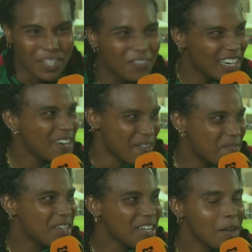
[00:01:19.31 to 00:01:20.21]
I'm really
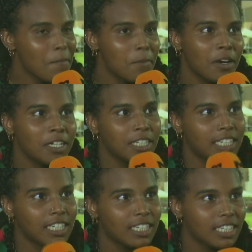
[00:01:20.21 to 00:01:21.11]
happy, but
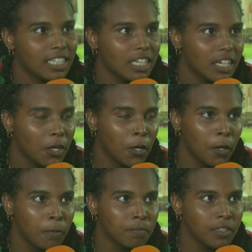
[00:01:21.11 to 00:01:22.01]

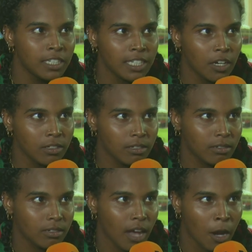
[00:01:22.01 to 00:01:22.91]
um, in start
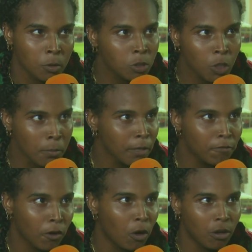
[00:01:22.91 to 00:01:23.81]
I was coming
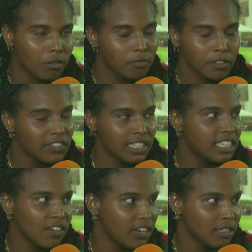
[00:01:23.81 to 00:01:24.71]
for
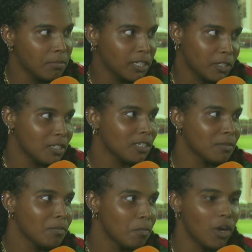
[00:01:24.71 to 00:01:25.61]
fifty-seven meters,
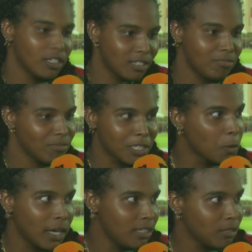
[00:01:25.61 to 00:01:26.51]
but it's
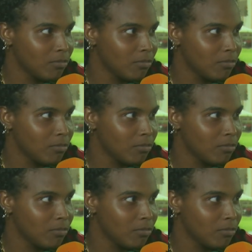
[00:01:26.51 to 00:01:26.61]
great.